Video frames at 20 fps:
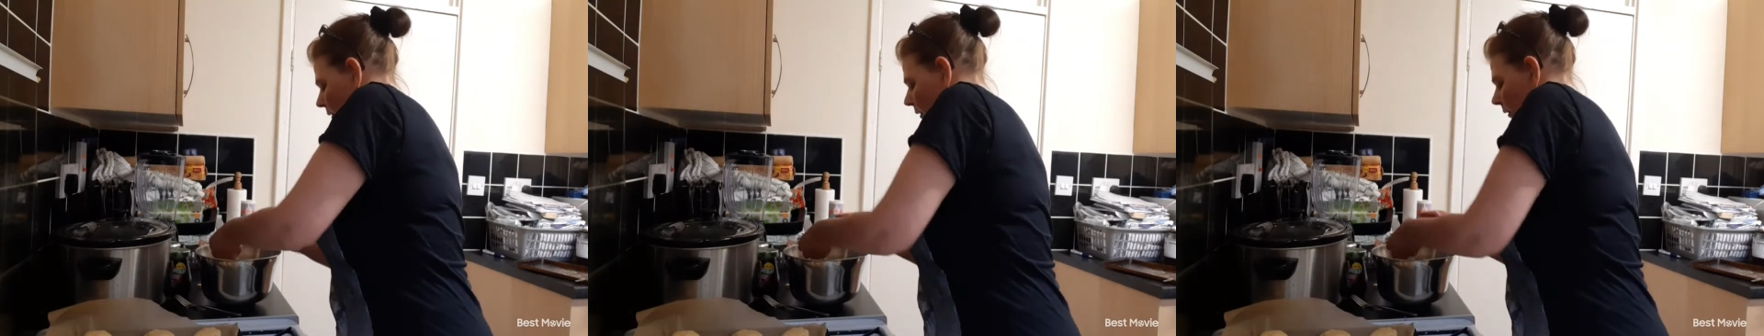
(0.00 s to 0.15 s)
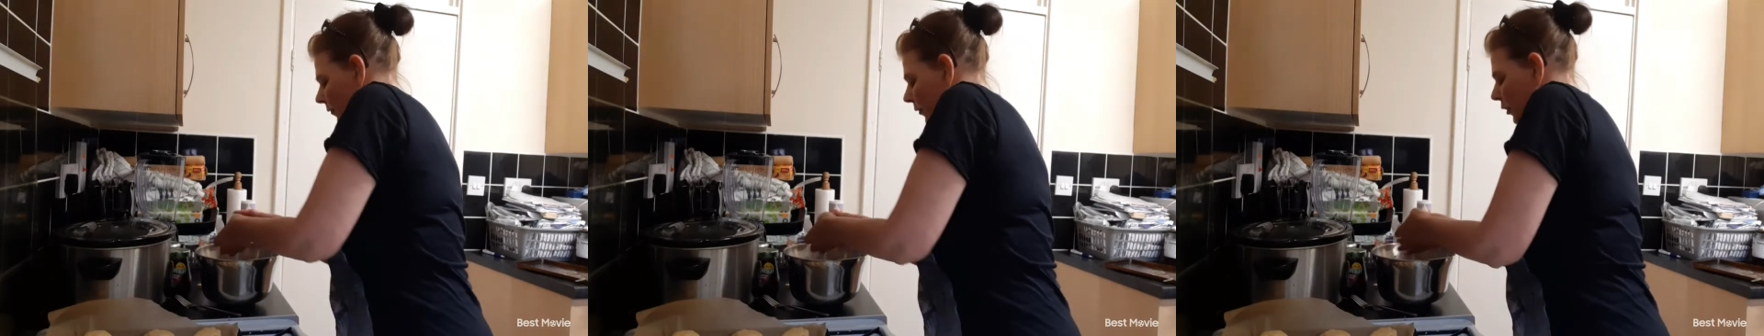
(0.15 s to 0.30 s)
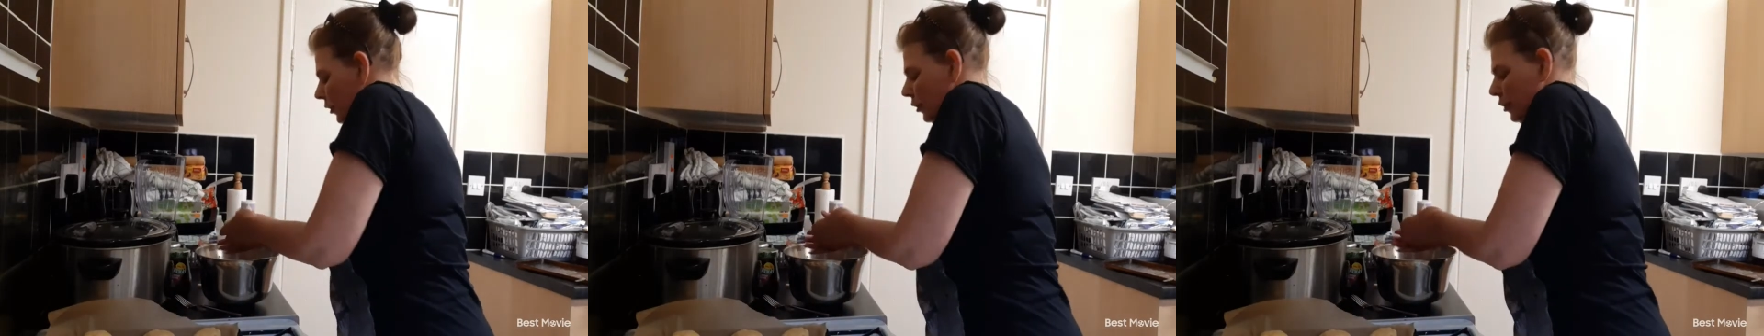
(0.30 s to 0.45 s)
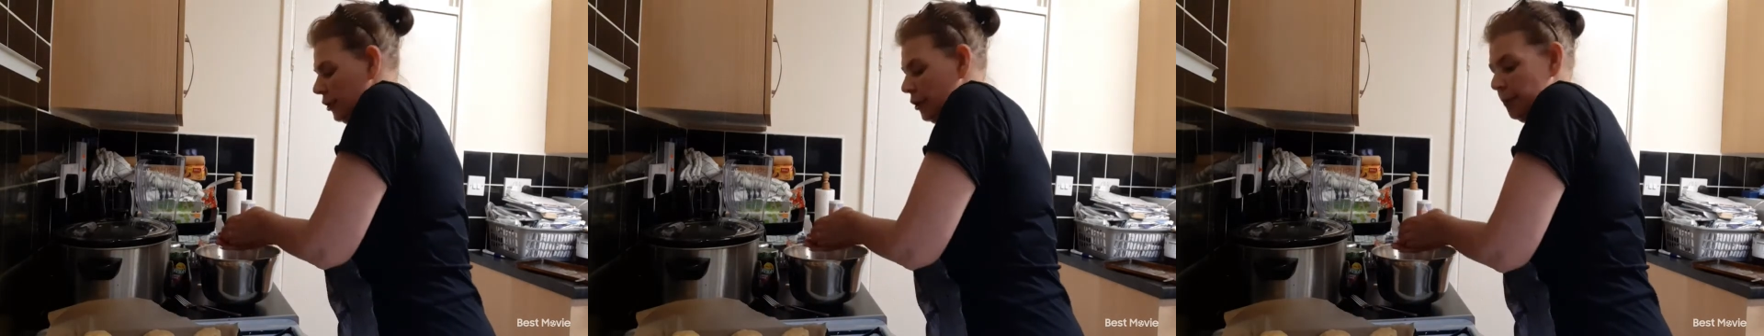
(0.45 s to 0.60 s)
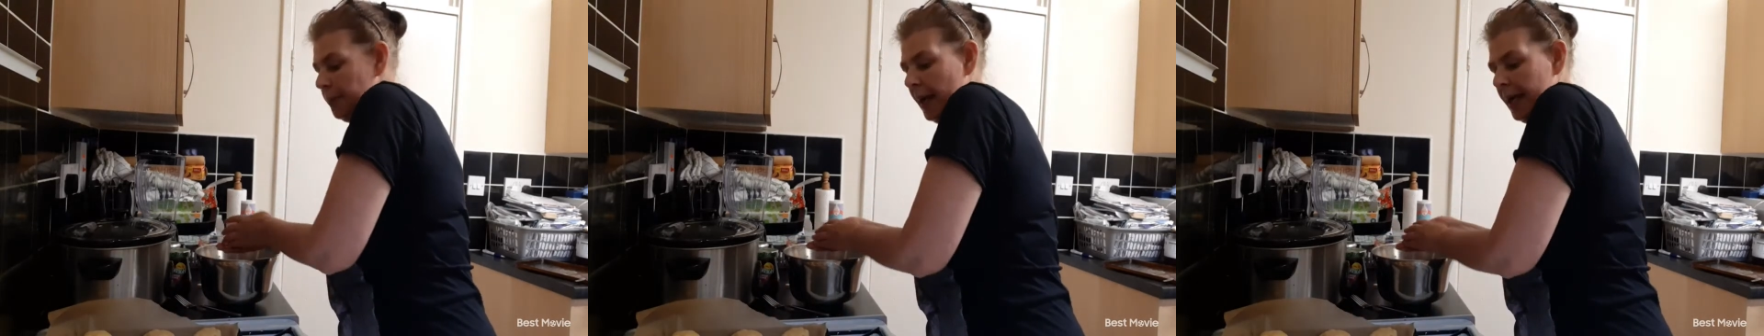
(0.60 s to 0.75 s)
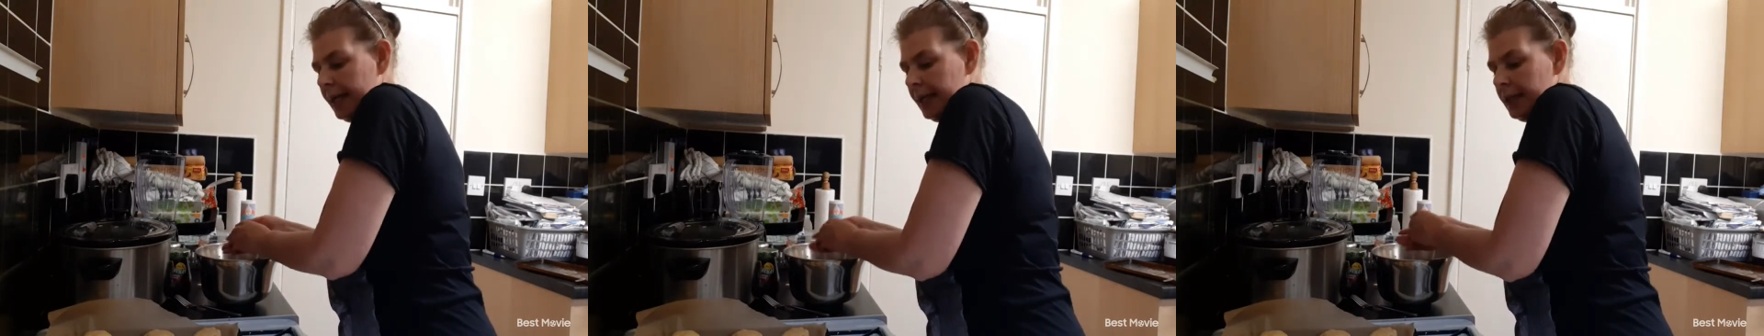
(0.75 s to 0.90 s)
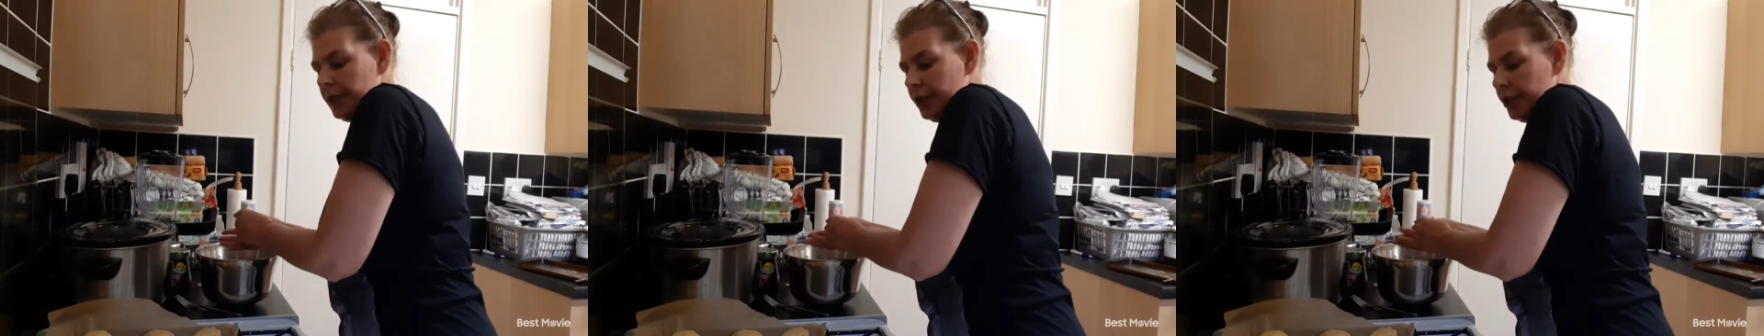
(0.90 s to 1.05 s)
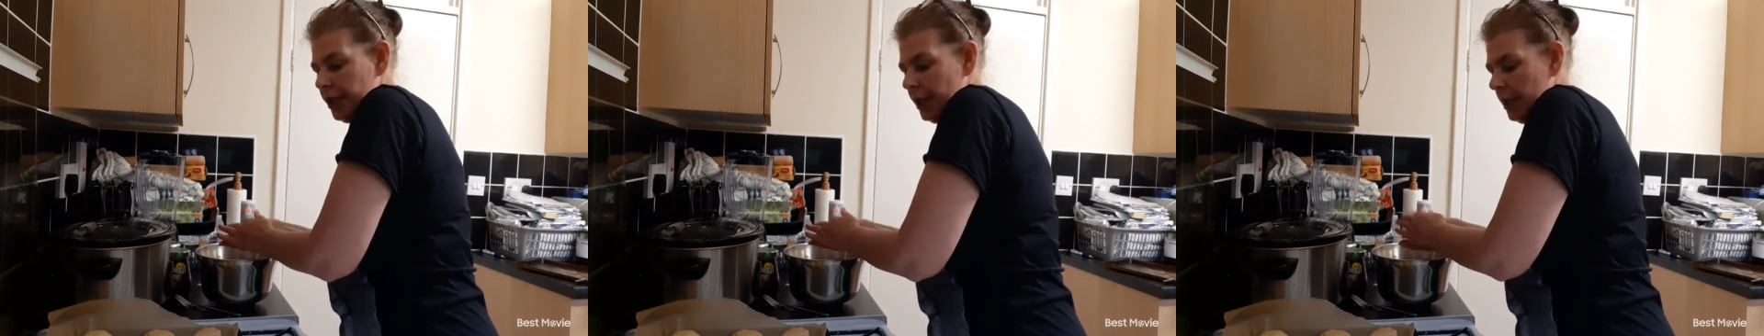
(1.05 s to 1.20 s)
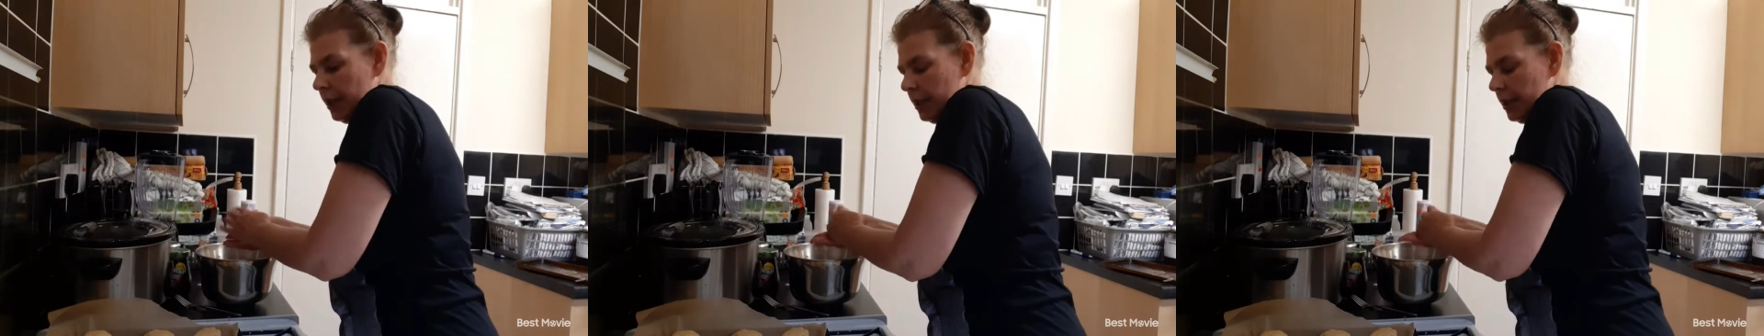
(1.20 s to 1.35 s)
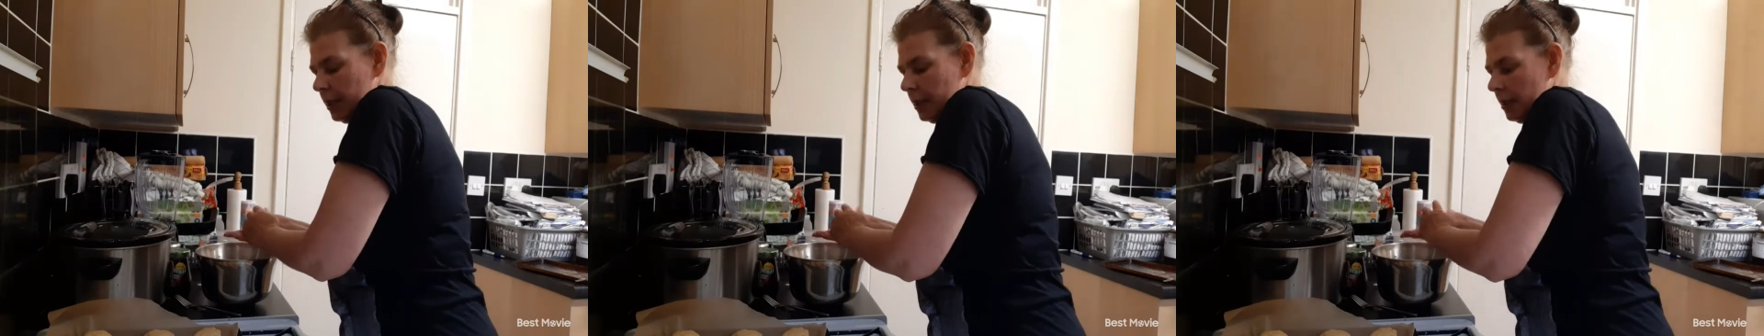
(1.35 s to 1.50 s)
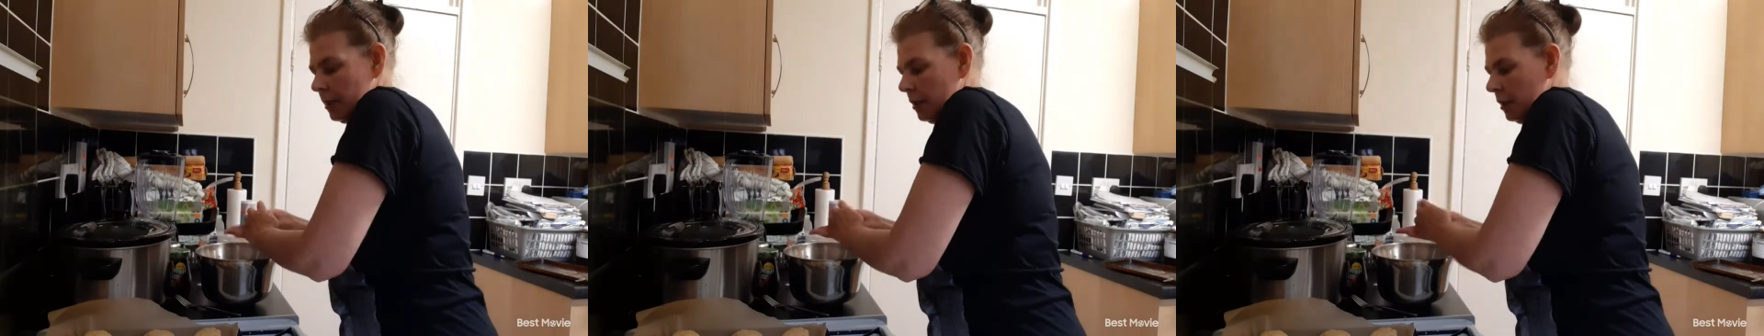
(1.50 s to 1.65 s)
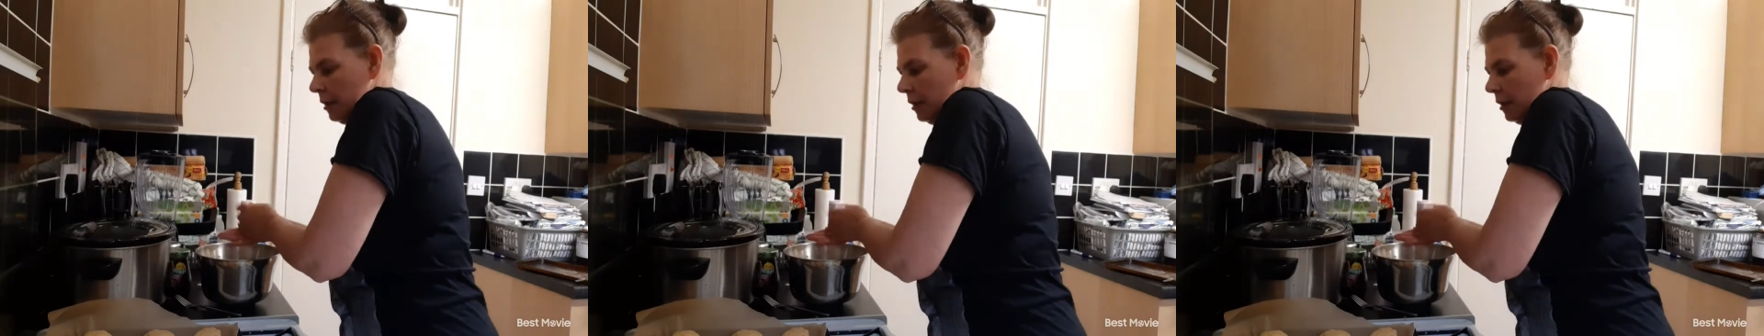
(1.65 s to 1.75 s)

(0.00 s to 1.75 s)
I've done 2 baking sheets,